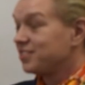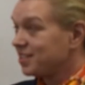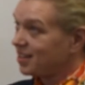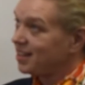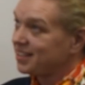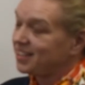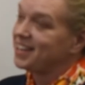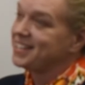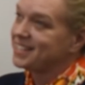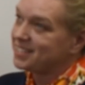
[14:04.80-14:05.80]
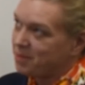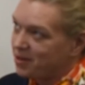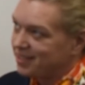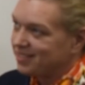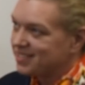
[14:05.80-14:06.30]
your client
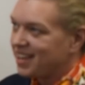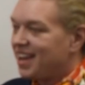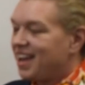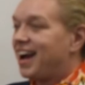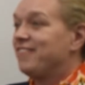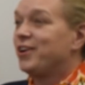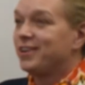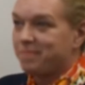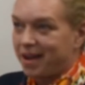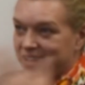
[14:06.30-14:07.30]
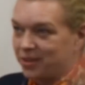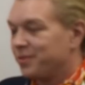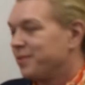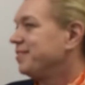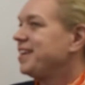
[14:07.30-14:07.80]
testimonials. I've heard about
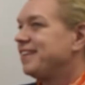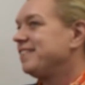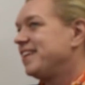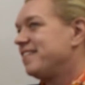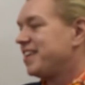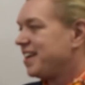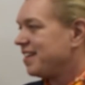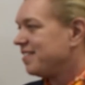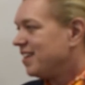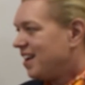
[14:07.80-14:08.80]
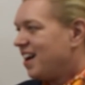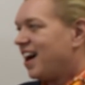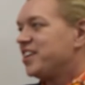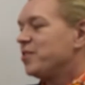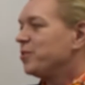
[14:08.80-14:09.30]
you on here, and here.
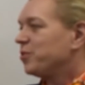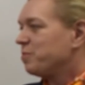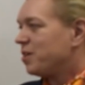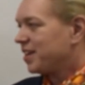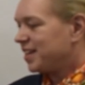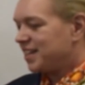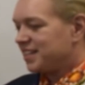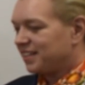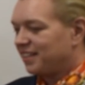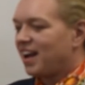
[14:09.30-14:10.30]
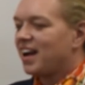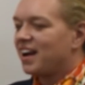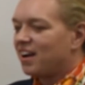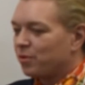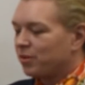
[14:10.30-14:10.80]
I know you're the market leader.
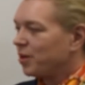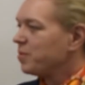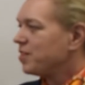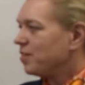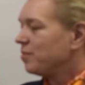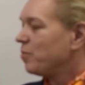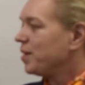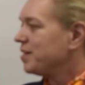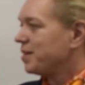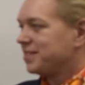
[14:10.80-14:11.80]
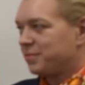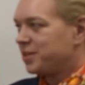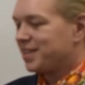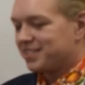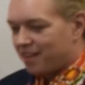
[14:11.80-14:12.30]
I want to work with you. Where do
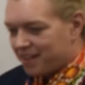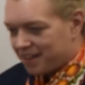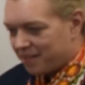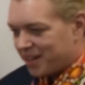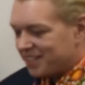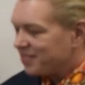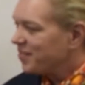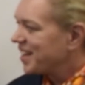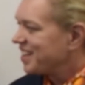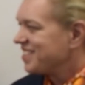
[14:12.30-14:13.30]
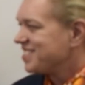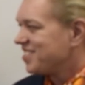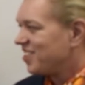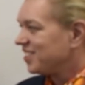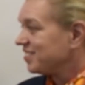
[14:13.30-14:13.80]
I sign and when can I
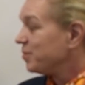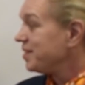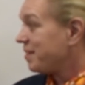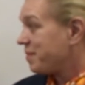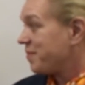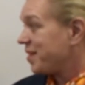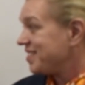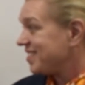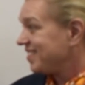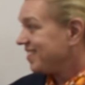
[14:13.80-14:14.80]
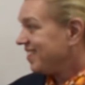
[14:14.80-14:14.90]
start? Wouldn't that be amazing?